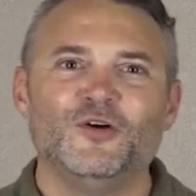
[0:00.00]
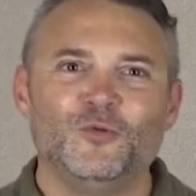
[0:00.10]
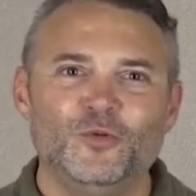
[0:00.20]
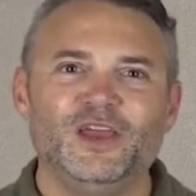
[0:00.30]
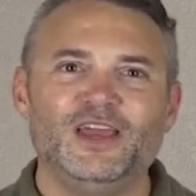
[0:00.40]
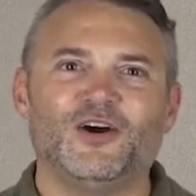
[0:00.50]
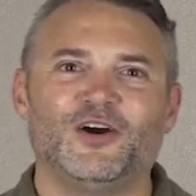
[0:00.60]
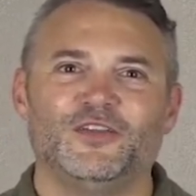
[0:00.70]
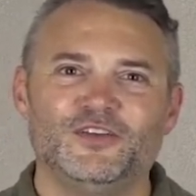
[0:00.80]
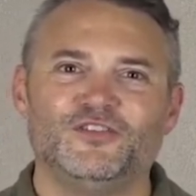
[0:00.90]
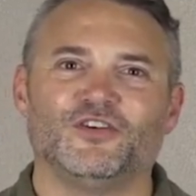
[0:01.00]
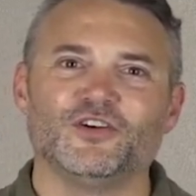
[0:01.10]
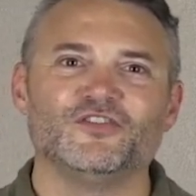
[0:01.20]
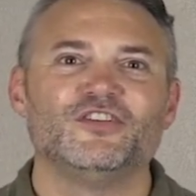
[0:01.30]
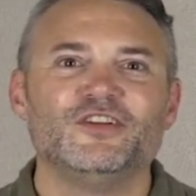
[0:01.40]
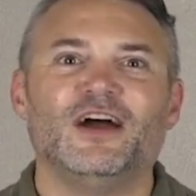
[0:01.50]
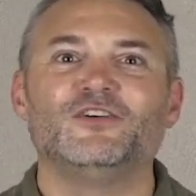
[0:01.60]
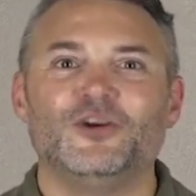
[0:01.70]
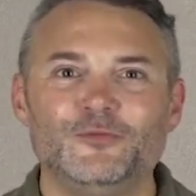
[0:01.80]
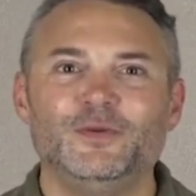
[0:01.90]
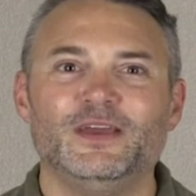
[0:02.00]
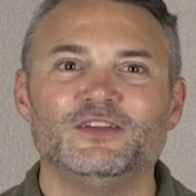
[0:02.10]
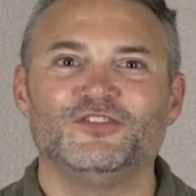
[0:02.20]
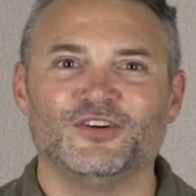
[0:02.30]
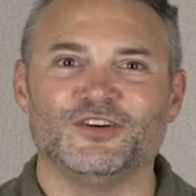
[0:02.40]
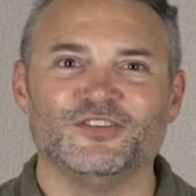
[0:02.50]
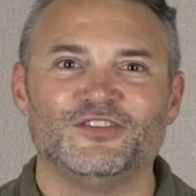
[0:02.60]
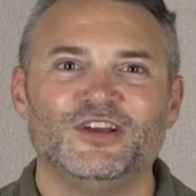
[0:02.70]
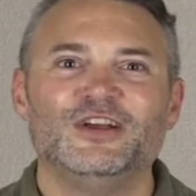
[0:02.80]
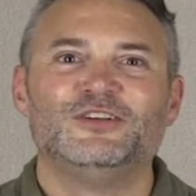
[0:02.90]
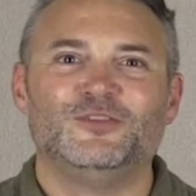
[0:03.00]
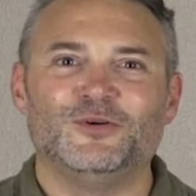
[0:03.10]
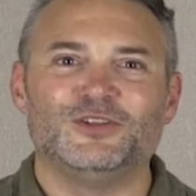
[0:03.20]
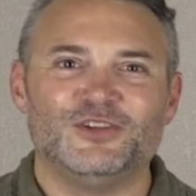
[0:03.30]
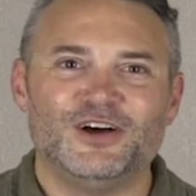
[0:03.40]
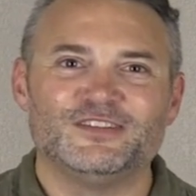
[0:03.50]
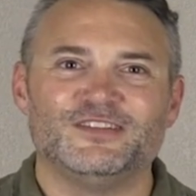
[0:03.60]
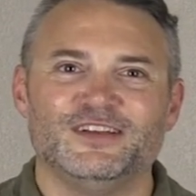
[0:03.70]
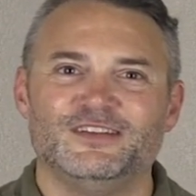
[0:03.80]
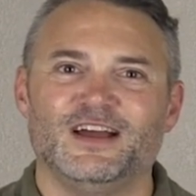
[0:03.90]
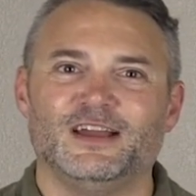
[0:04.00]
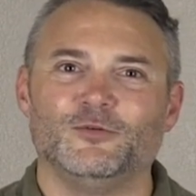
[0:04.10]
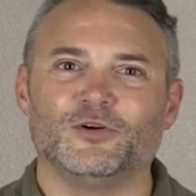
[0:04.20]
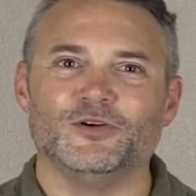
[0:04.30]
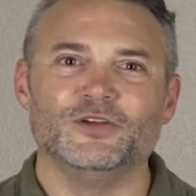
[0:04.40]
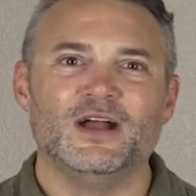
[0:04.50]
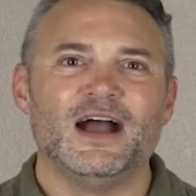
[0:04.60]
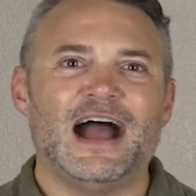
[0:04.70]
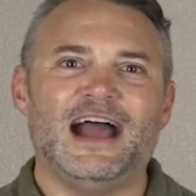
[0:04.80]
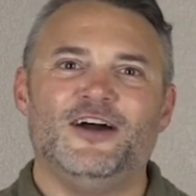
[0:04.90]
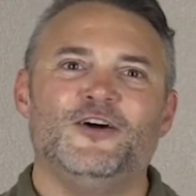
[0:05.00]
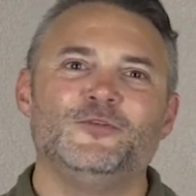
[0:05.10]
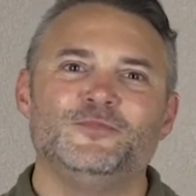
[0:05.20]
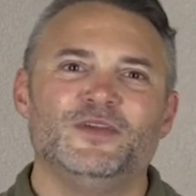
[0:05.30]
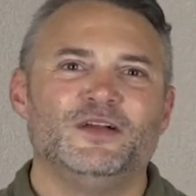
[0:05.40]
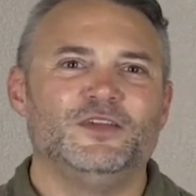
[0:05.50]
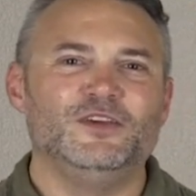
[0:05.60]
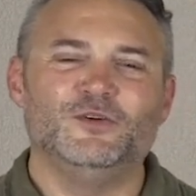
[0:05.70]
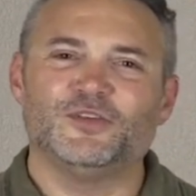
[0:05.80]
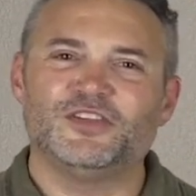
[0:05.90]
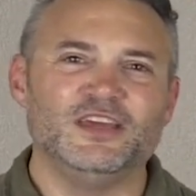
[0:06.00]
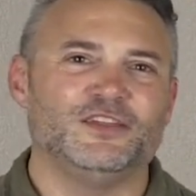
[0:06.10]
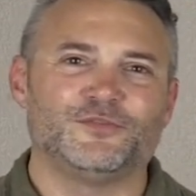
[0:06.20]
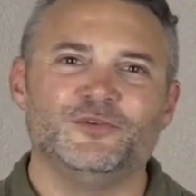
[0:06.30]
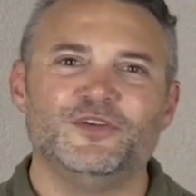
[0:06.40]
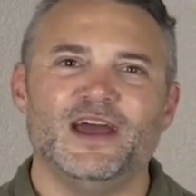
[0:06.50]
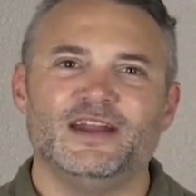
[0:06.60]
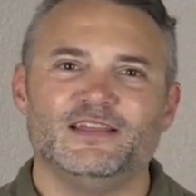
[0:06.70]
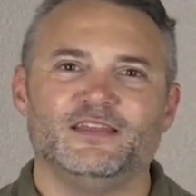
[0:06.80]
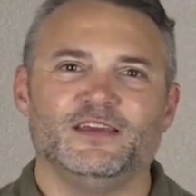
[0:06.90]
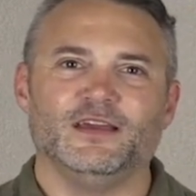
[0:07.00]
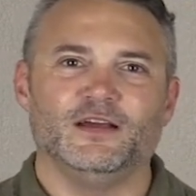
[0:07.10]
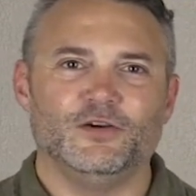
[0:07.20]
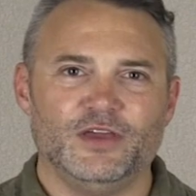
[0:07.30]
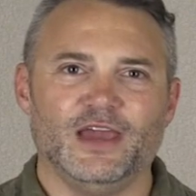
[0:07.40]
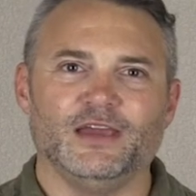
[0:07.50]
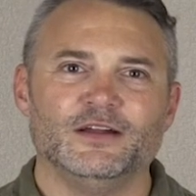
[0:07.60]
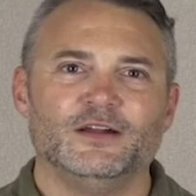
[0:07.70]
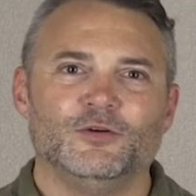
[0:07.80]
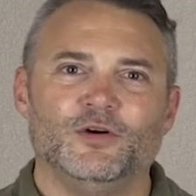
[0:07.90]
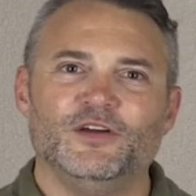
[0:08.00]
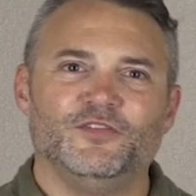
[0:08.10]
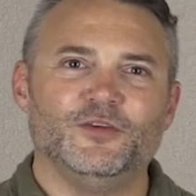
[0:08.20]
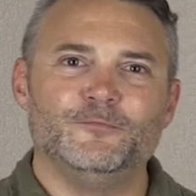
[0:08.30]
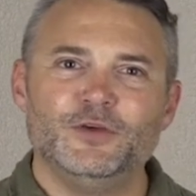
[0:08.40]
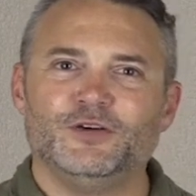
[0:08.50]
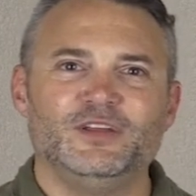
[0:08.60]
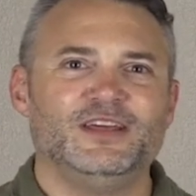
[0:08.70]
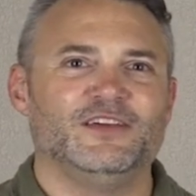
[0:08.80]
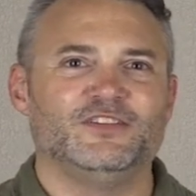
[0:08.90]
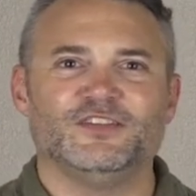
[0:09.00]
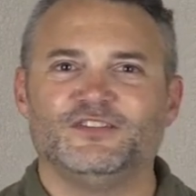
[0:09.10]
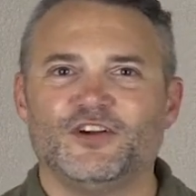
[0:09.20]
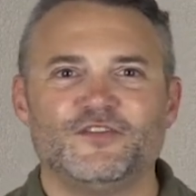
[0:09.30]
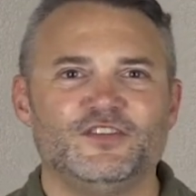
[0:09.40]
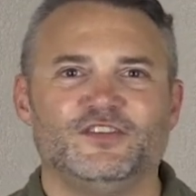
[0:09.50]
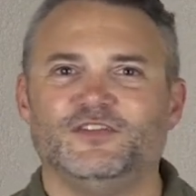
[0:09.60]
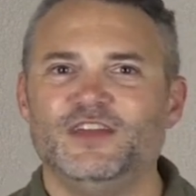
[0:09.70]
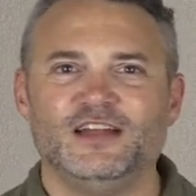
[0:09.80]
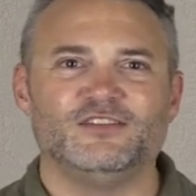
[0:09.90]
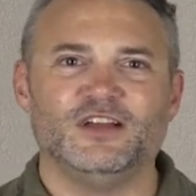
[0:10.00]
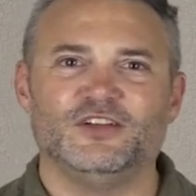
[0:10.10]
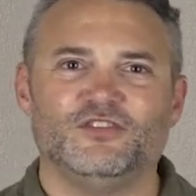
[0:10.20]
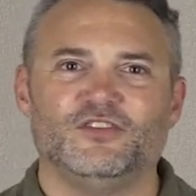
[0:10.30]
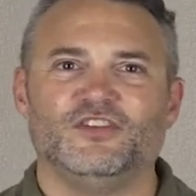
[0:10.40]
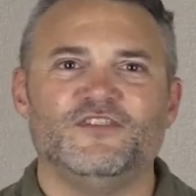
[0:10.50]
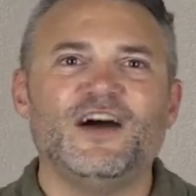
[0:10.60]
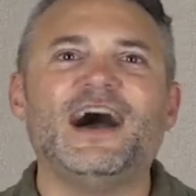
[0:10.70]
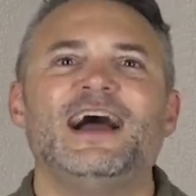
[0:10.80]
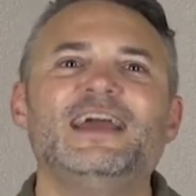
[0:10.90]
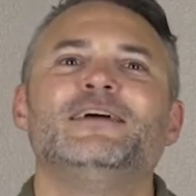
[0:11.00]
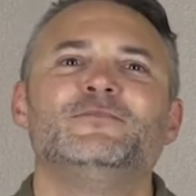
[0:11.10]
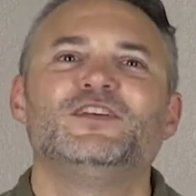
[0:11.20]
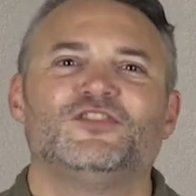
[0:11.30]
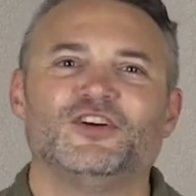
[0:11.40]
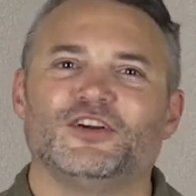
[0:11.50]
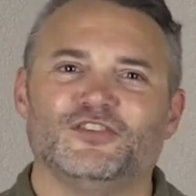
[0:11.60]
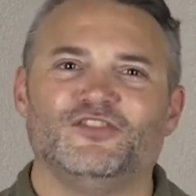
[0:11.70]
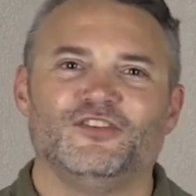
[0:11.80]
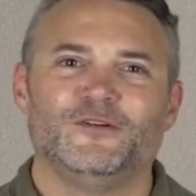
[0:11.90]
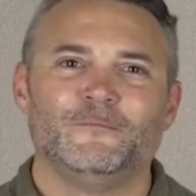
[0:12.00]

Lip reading: We are the church. Now go be a church to a lost and dying world. I hope that you'll think through that and think, okay, well, if the building, if the service, if that's not church, if I am the church,